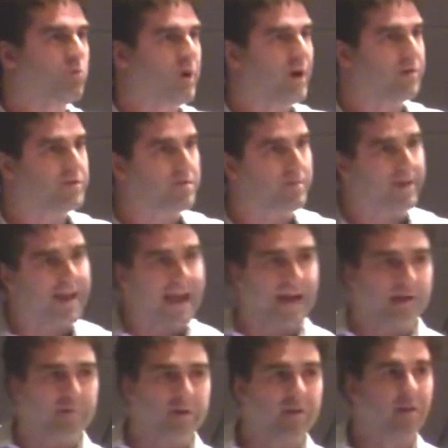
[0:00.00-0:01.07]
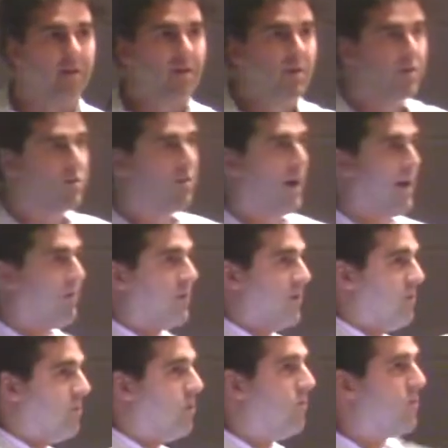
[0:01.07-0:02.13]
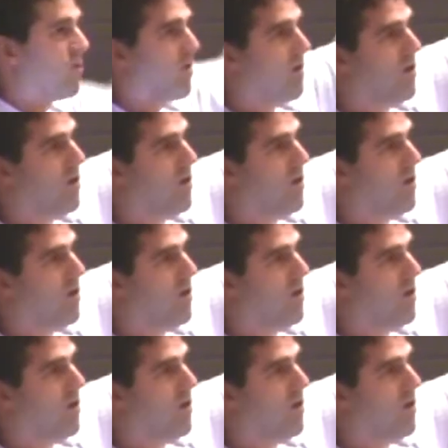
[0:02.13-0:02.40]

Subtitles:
around some anatomy, you're having to move your